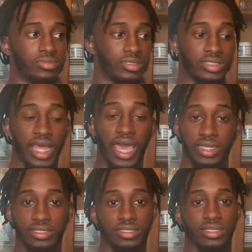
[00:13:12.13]

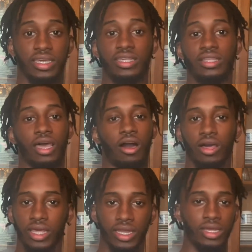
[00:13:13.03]
stacked, skinny, like all
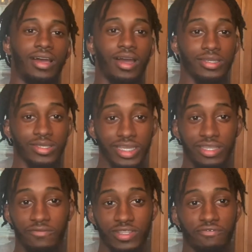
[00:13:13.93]
of that. All right, so that's
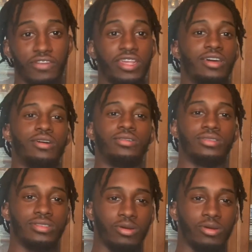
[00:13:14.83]
it for this video.